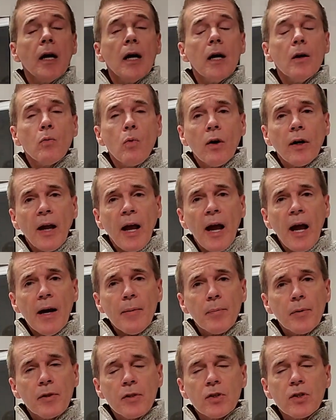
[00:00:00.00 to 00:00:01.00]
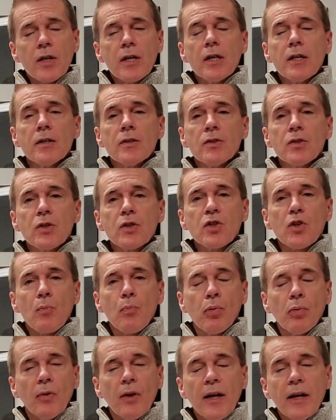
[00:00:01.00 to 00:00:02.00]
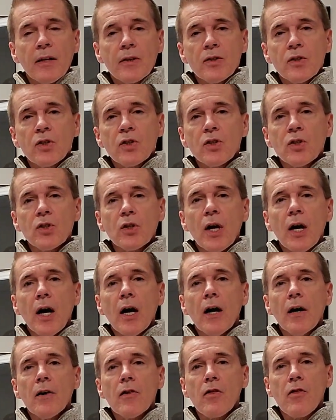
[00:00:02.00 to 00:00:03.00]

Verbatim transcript: And what happens is, is the plants uh,